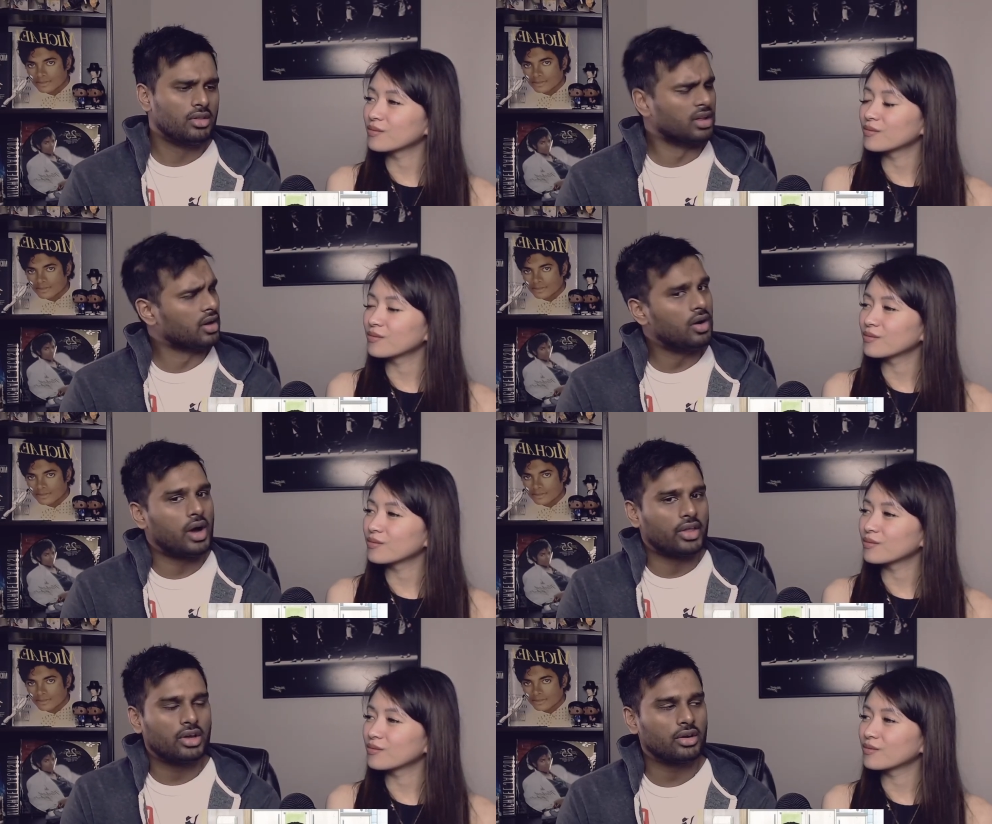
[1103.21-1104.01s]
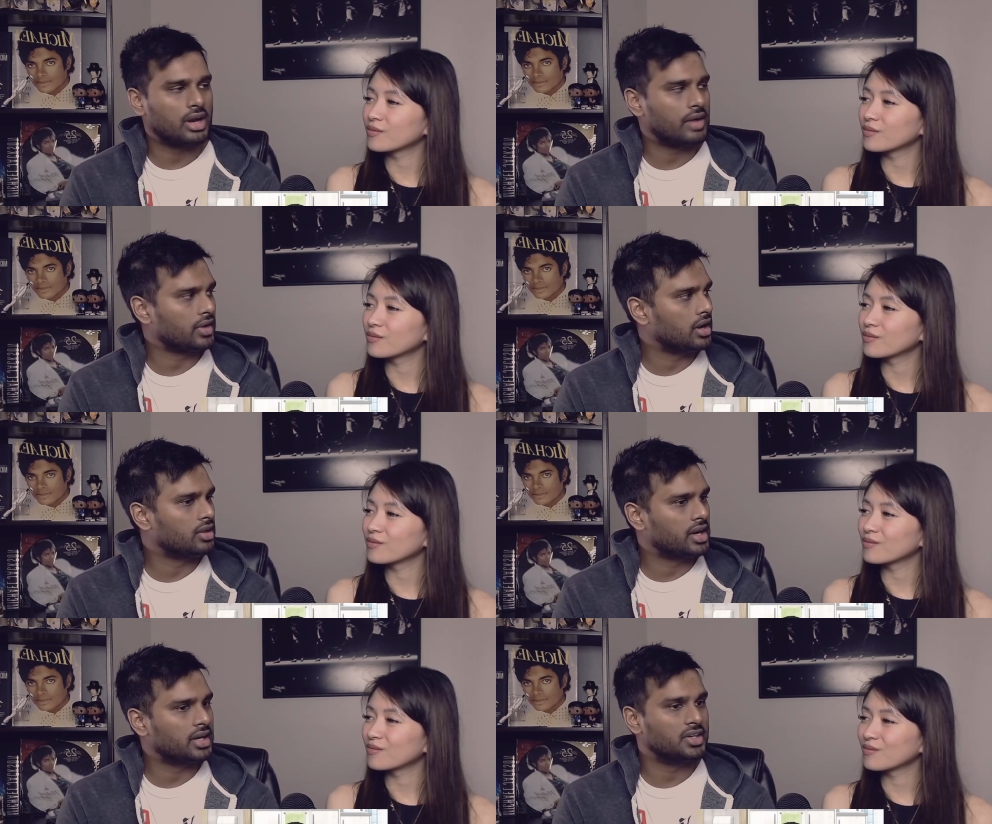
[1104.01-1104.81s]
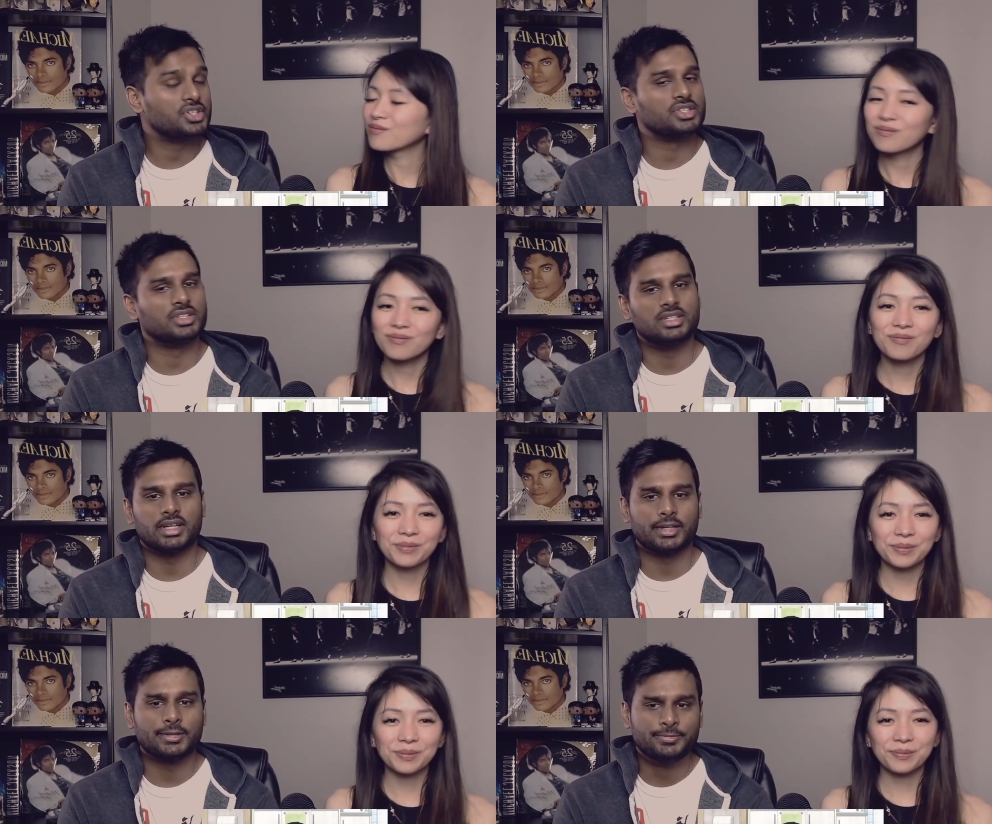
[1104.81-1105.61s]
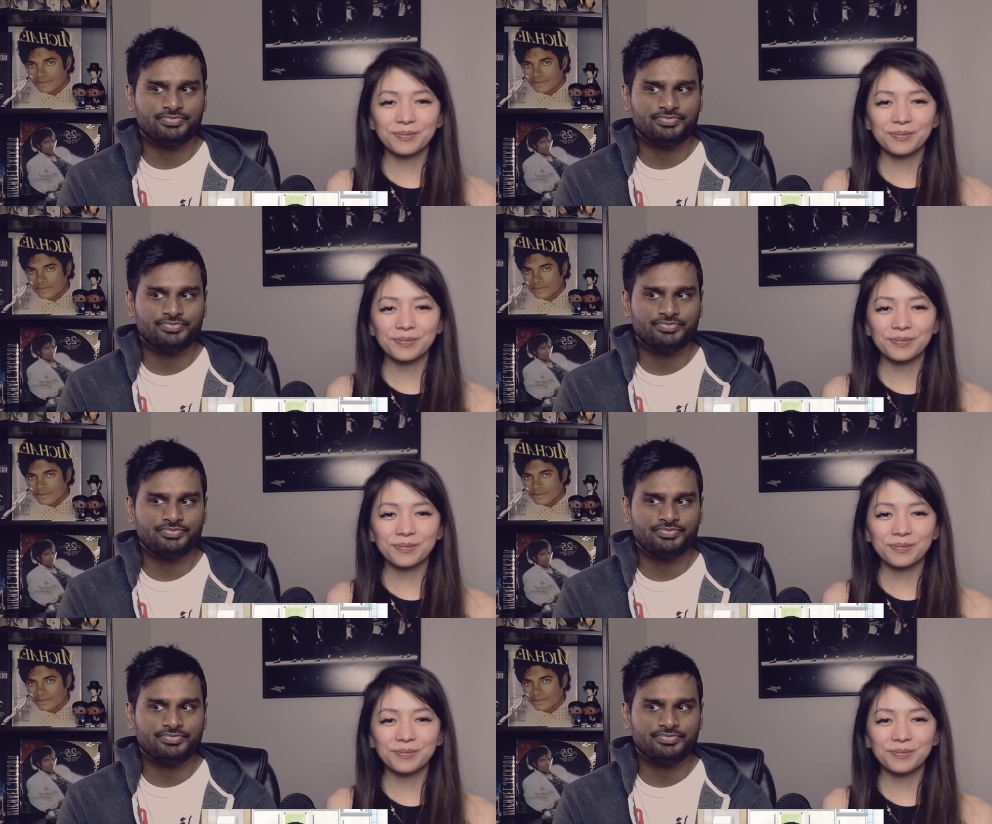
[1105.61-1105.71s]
Speaker 1: like oh i thought you're gonna have like a lot of dishes and he's like